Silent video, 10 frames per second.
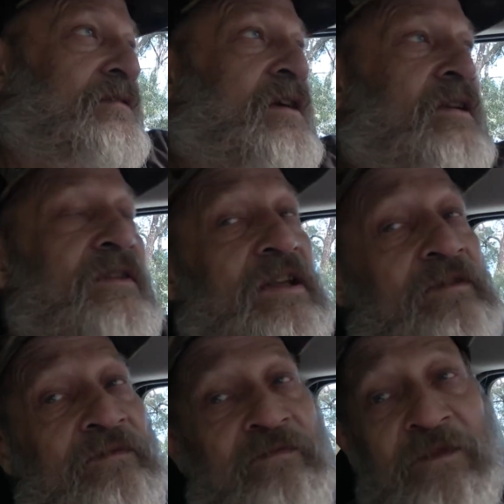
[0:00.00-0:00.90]
Well,
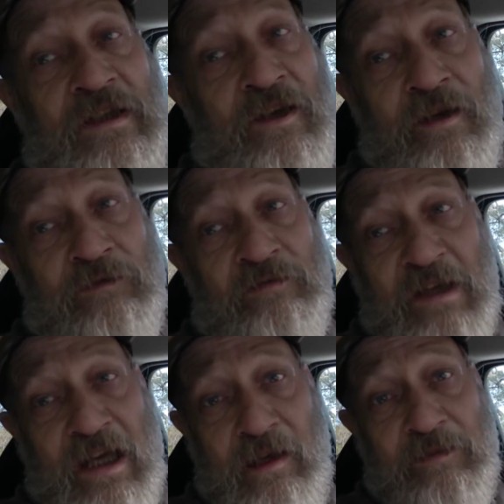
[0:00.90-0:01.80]
then, you know, I wouldn't
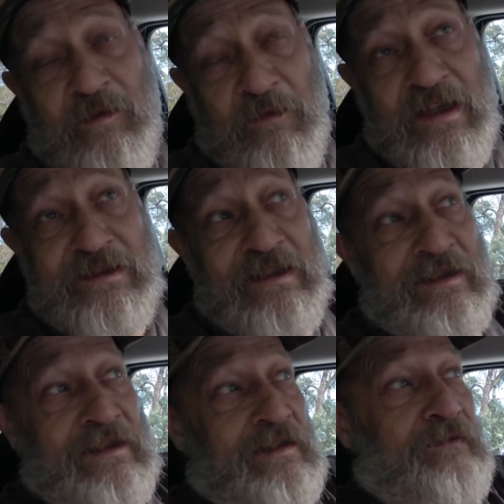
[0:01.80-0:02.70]
be camping in my
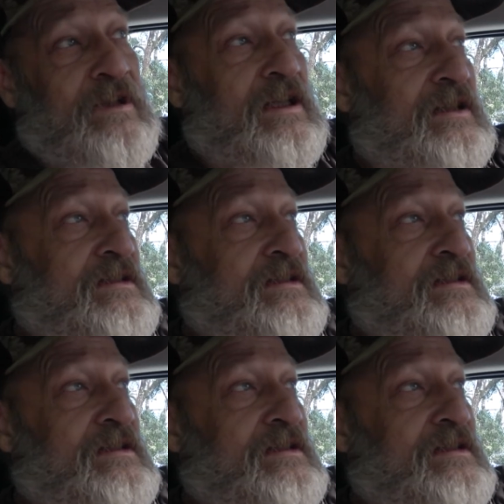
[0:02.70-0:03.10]
tent anyway.